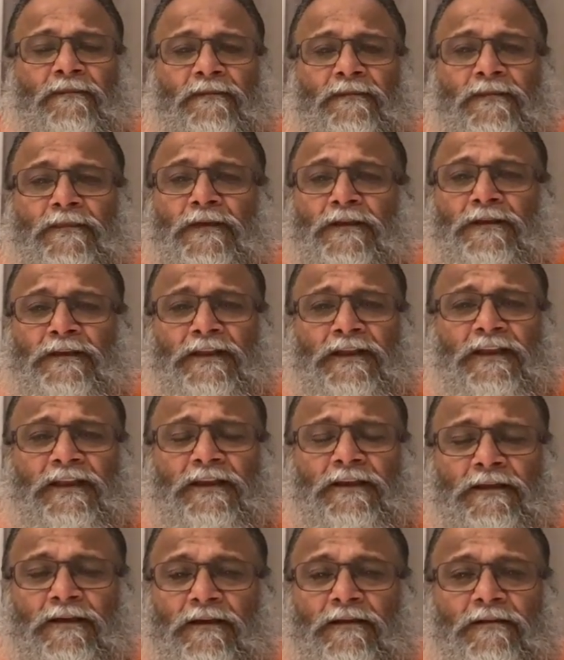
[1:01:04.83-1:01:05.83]
The
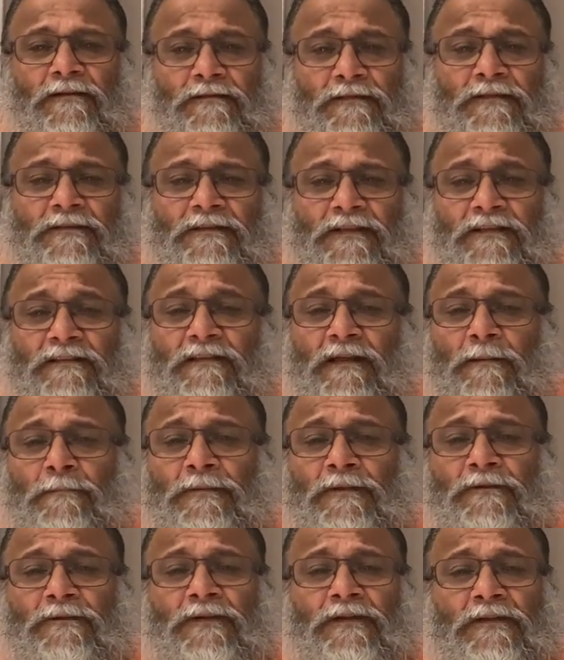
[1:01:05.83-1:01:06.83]
need, this
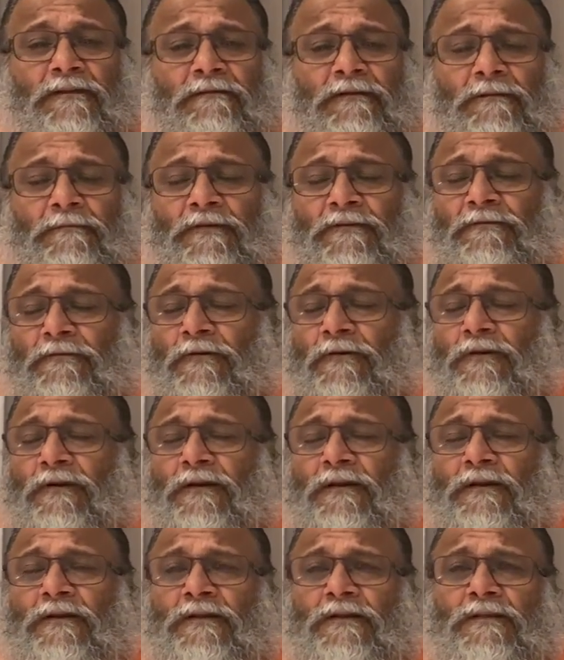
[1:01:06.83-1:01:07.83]
example you have given before,
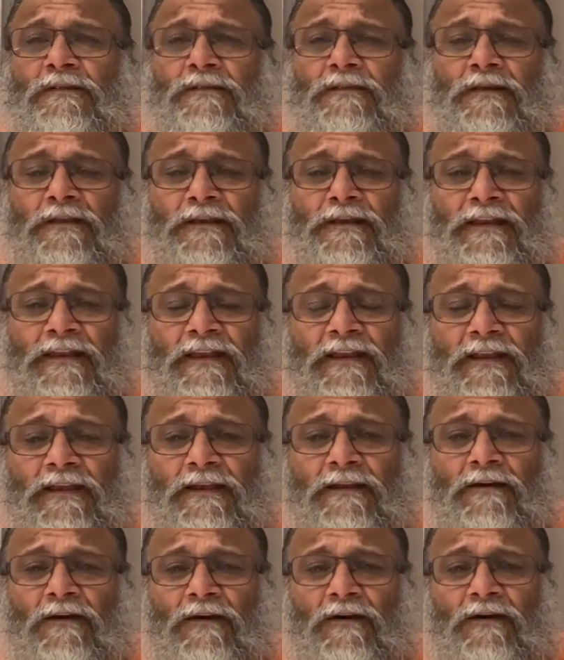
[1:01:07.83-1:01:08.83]
the
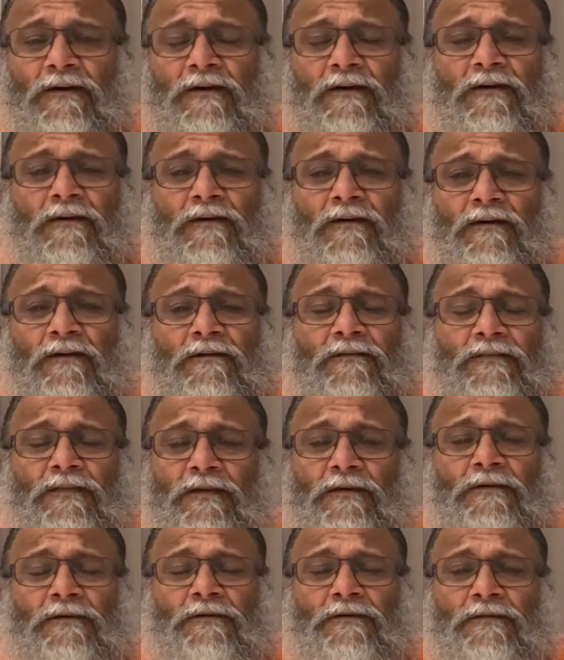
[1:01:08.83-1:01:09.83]
need,
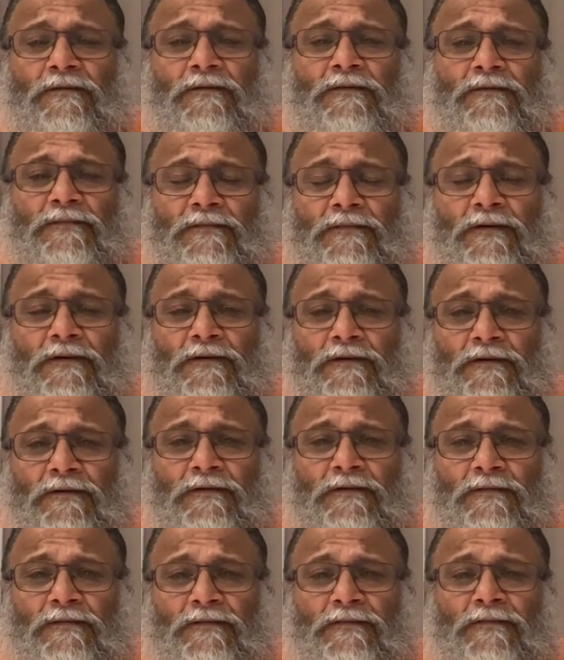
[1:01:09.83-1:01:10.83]
the
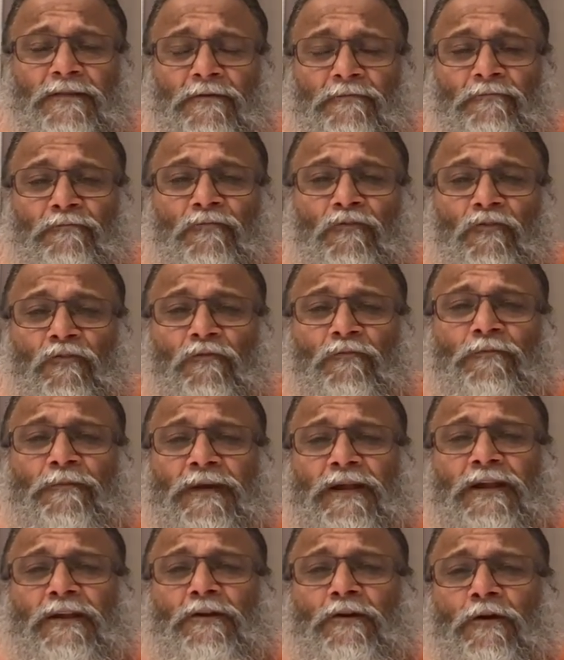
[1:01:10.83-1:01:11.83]

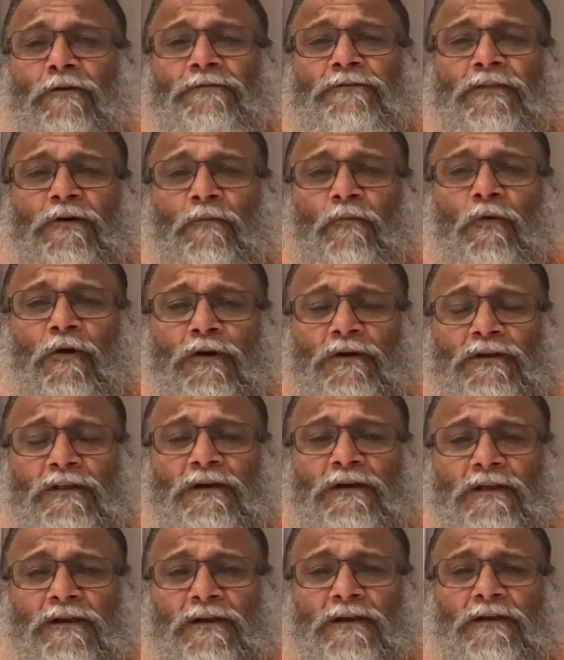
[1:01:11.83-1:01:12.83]
movement of the
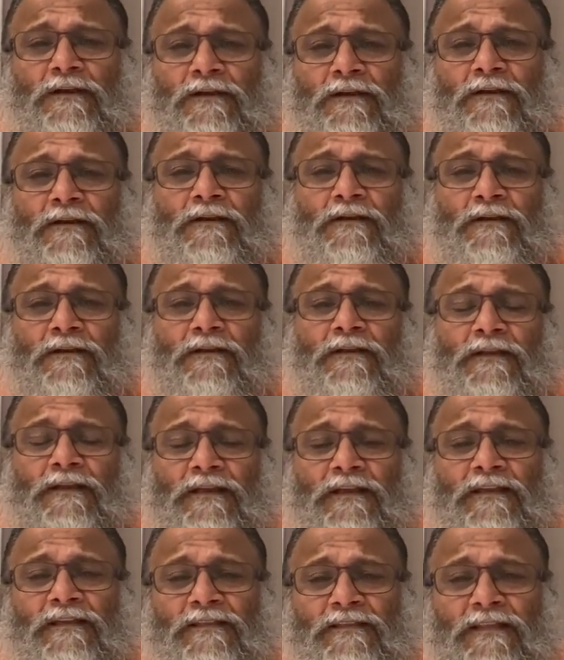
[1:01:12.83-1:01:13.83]
water
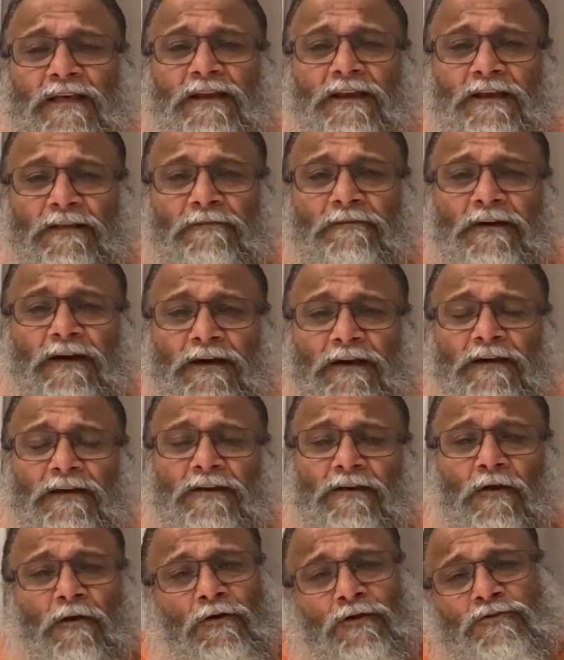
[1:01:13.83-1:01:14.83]
in the
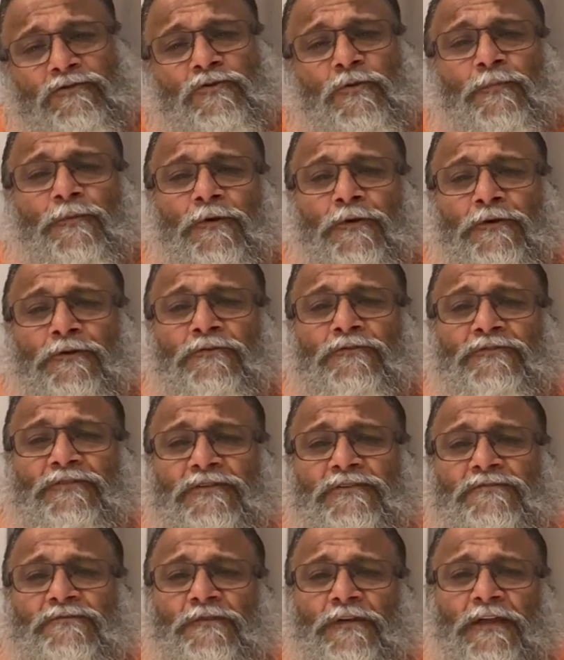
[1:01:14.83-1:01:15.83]
river also
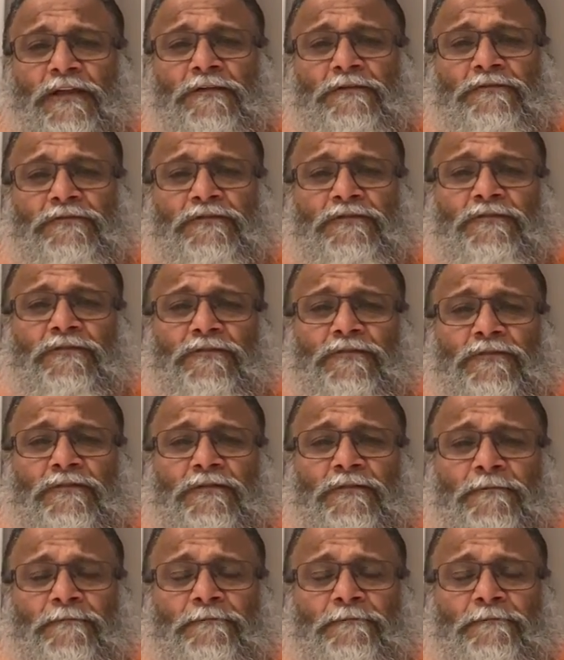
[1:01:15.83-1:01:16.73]
produces waves,